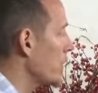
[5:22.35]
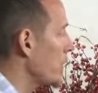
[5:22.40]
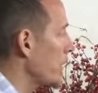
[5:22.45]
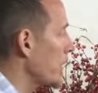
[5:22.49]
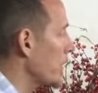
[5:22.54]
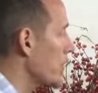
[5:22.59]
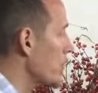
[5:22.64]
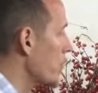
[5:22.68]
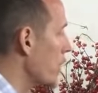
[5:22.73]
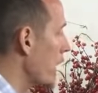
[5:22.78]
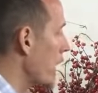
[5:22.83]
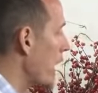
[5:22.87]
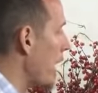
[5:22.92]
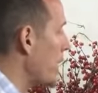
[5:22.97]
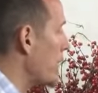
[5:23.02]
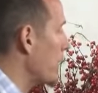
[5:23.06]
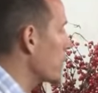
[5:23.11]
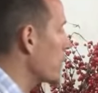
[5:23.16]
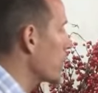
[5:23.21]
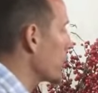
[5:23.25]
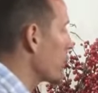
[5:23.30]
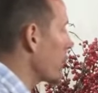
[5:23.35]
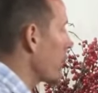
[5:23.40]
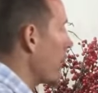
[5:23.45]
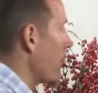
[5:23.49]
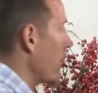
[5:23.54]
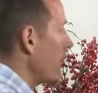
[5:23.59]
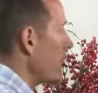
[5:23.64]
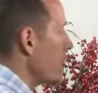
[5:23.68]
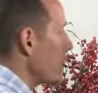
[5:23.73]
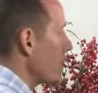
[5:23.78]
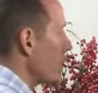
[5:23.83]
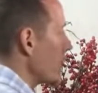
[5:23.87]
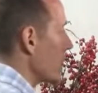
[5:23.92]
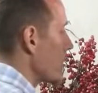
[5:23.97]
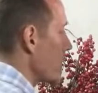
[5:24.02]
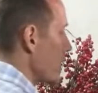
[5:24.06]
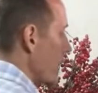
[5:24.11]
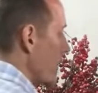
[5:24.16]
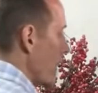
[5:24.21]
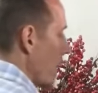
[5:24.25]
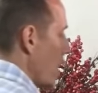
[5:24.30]
Because what happens when we're anxious
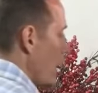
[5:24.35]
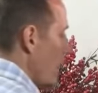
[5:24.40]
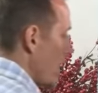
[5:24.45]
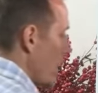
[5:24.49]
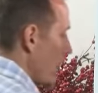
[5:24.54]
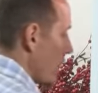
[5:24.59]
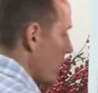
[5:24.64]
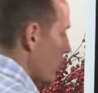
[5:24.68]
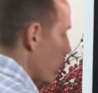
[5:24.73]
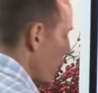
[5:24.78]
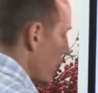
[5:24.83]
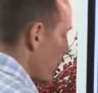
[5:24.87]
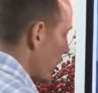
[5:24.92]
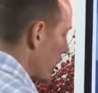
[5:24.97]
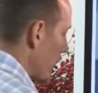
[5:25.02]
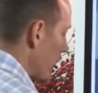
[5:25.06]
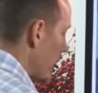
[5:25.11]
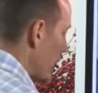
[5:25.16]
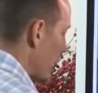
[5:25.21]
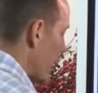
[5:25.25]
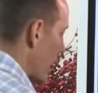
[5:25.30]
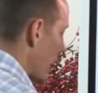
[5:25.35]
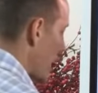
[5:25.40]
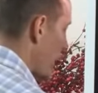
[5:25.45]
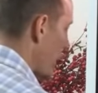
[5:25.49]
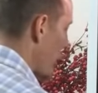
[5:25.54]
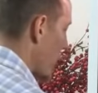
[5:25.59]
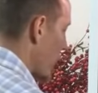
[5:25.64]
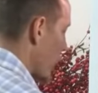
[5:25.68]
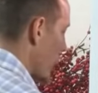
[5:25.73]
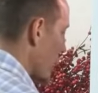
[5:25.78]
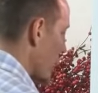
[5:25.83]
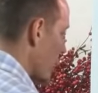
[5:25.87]
is we release chemicals